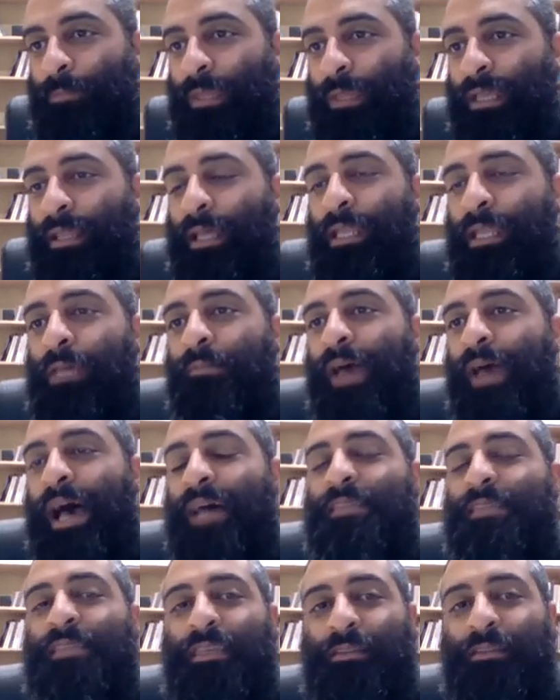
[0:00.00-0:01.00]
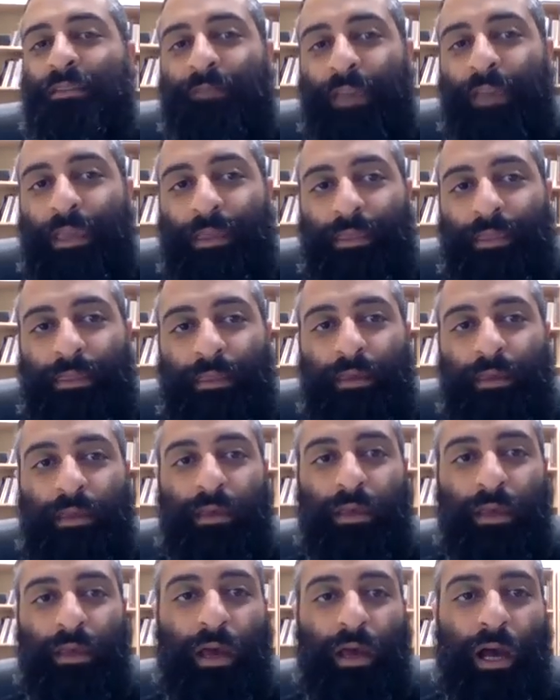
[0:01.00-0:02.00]
Let him ask in faith
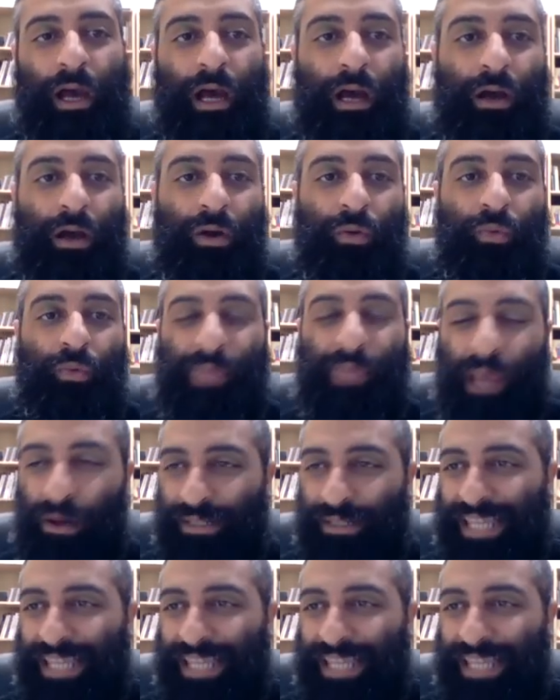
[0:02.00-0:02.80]
uh, without